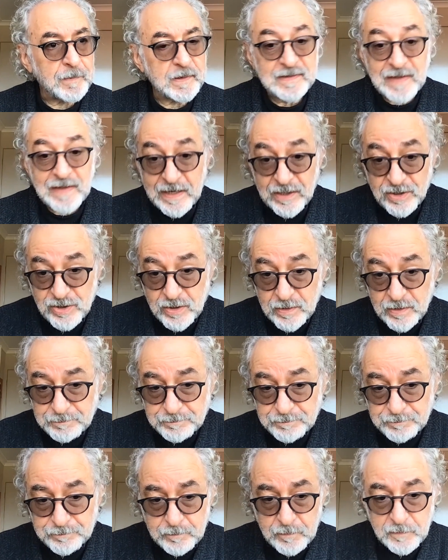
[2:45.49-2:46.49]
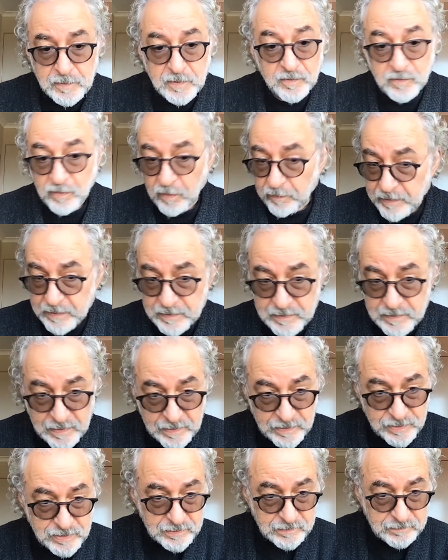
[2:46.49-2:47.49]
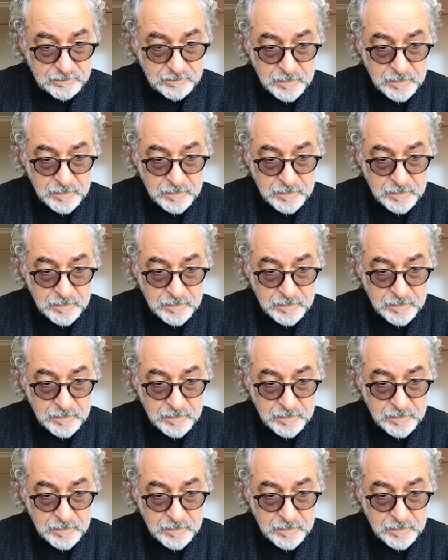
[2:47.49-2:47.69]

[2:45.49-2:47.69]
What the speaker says: danger, disorientation,